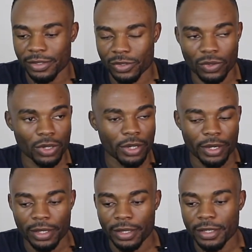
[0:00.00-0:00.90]
So
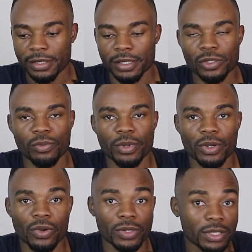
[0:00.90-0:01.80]
this has to be
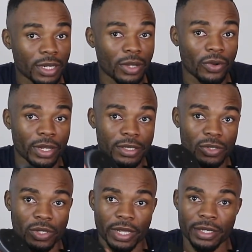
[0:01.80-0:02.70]
constantly connected
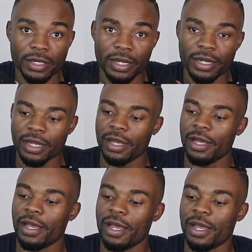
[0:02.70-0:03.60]
to the internet,
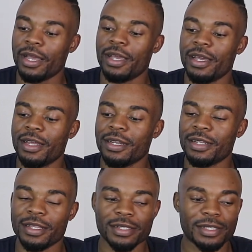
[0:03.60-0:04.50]
and
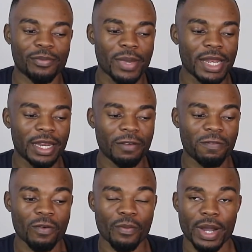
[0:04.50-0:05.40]
this is mainly
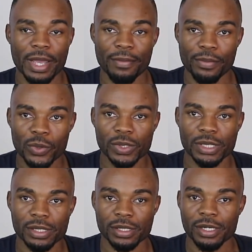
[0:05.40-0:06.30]
for my
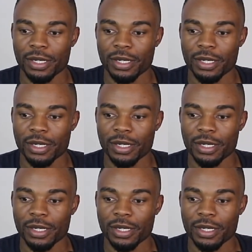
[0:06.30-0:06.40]
music.